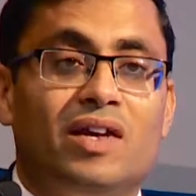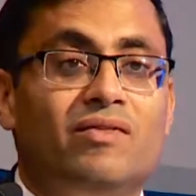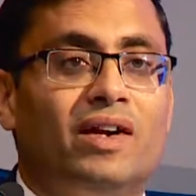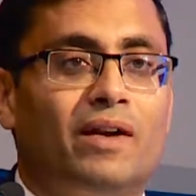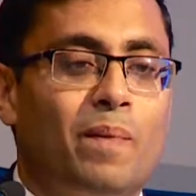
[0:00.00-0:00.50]

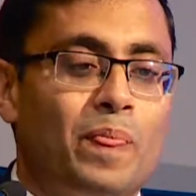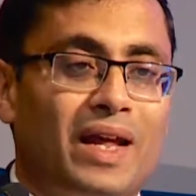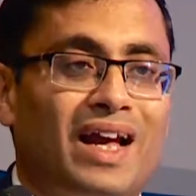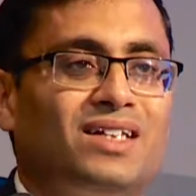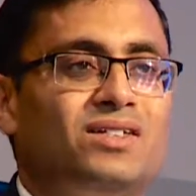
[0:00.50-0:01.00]
event,
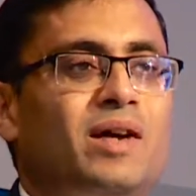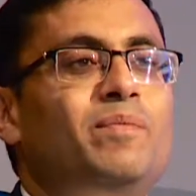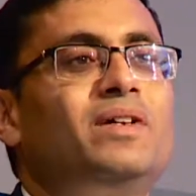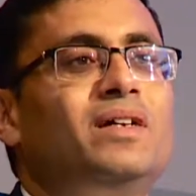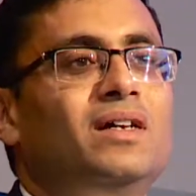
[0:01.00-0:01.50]

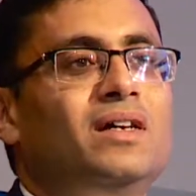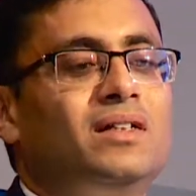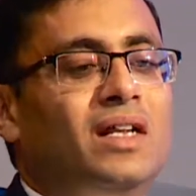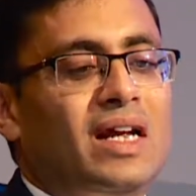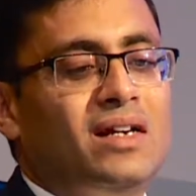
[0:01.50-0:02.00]
except
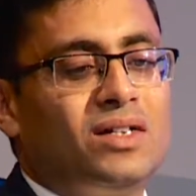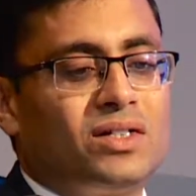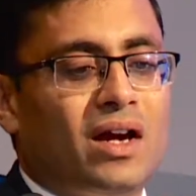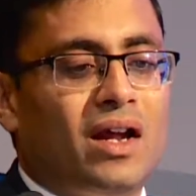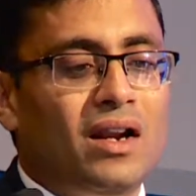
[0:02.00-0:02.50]
the LEADER
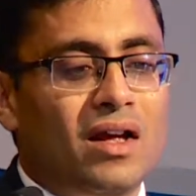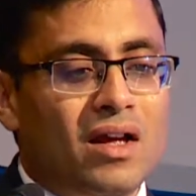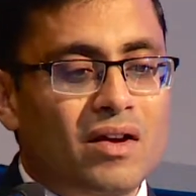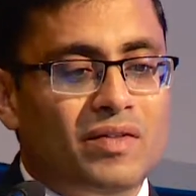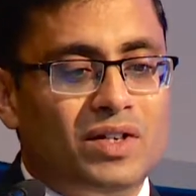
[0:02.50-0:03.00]
trial,
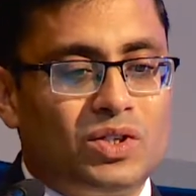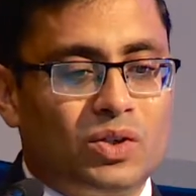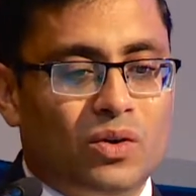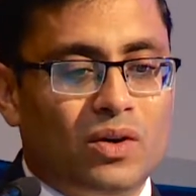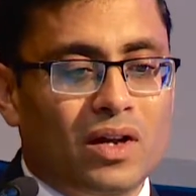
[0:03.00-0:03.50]
which
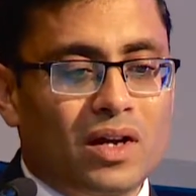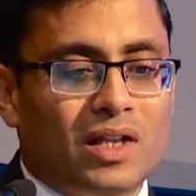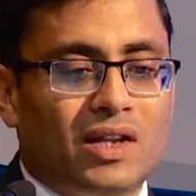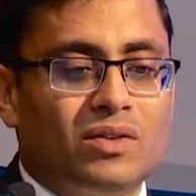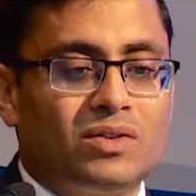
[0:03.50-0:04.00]
showed
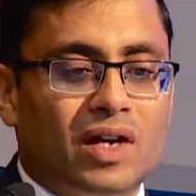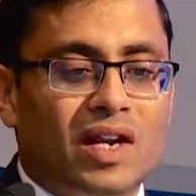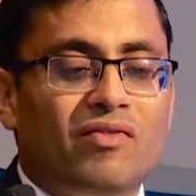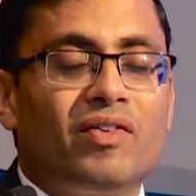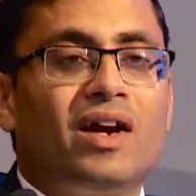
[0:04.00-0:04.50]
there was
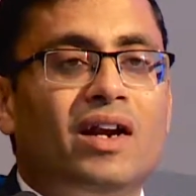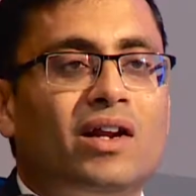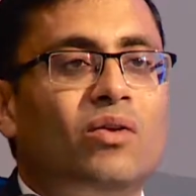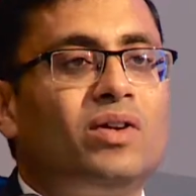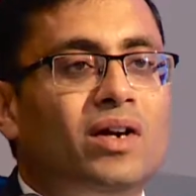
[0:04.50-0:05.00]
significant
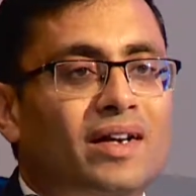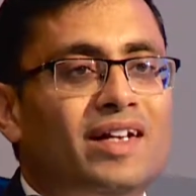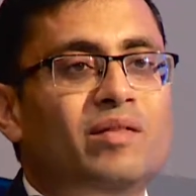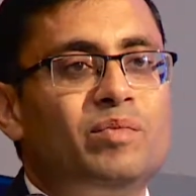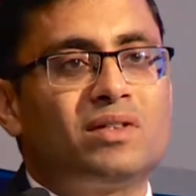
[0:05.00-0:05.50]
around
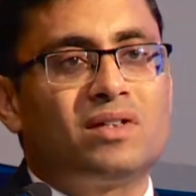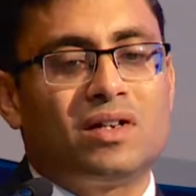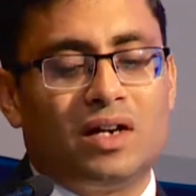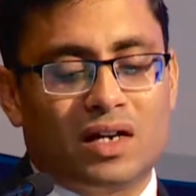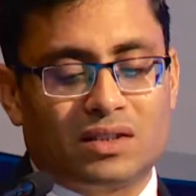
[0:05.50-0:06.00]
13%
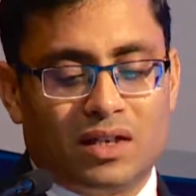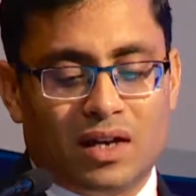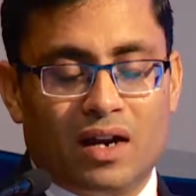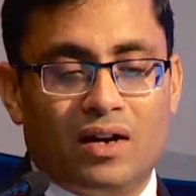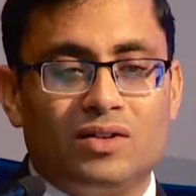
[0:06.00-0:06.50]
reduction
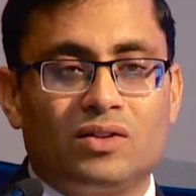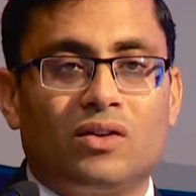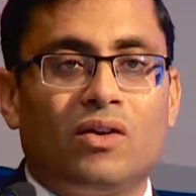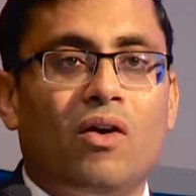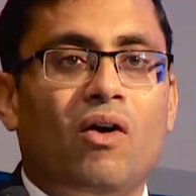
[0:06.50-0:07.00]
in risk
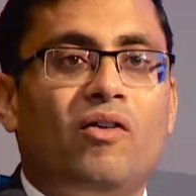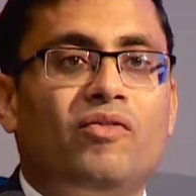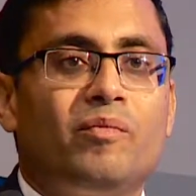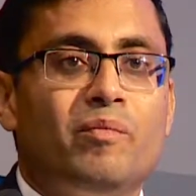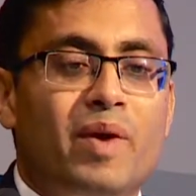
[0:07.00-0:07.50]

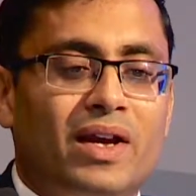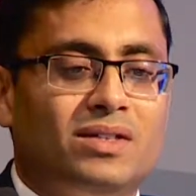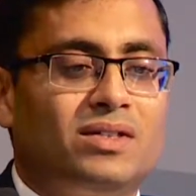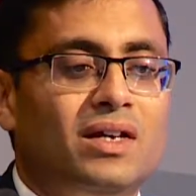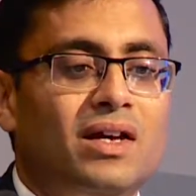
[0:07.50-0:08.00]
of
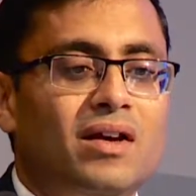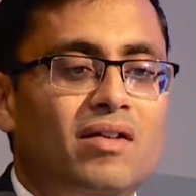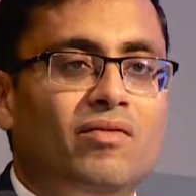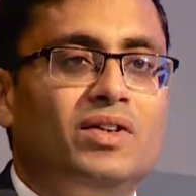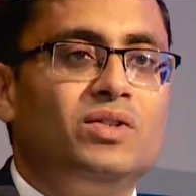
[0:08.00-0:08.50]
MACE
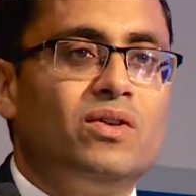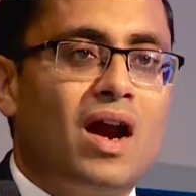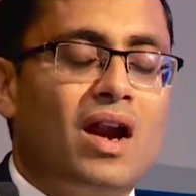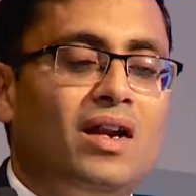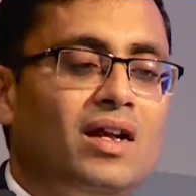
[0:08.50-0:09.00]
once you
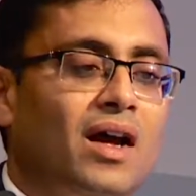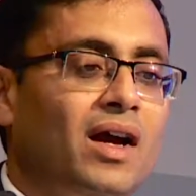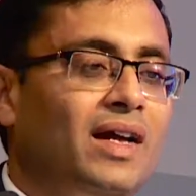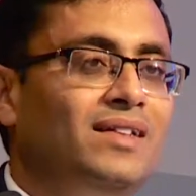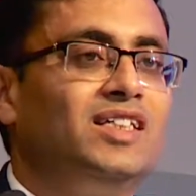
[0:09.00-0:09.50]
add LIRA
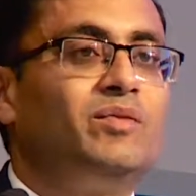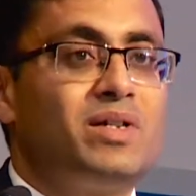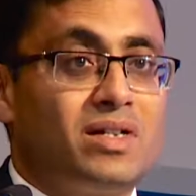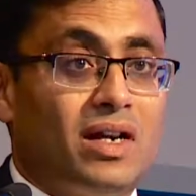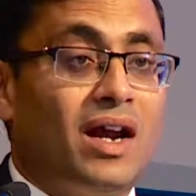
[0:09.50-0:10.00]
in this
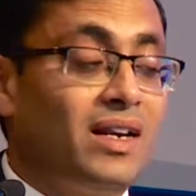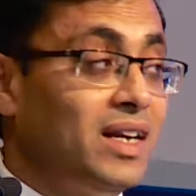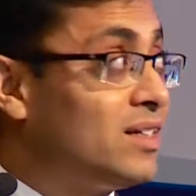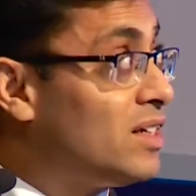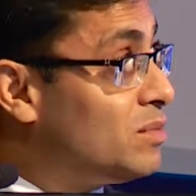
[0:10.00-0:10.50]
patient. And
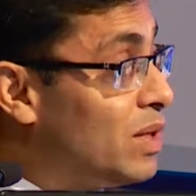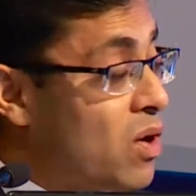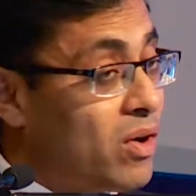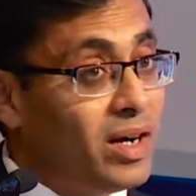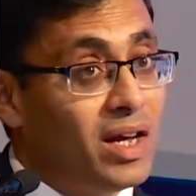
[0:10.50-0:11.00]
that has been
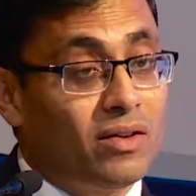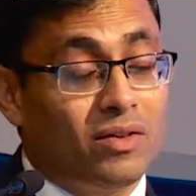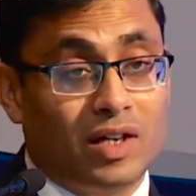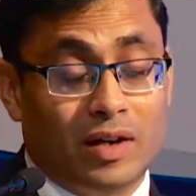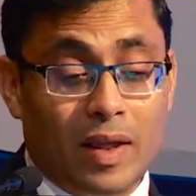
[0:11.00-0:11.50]
already
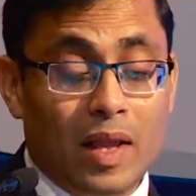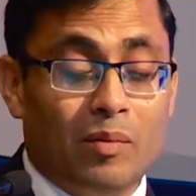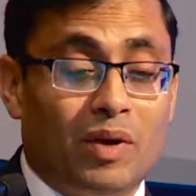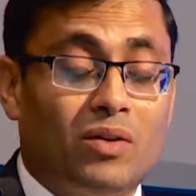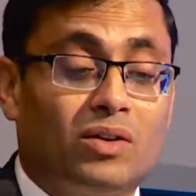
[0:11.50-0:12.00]
covered
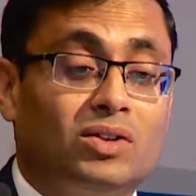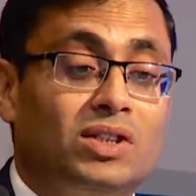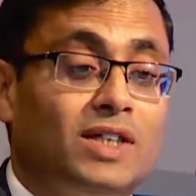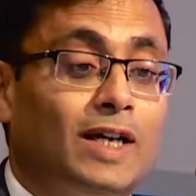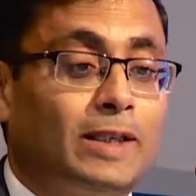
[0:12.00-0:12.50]
by Dr.
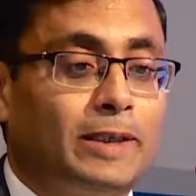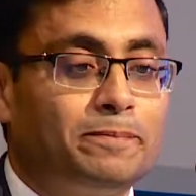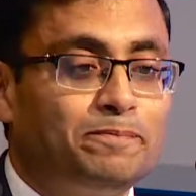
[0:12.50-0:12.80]
Shishatri.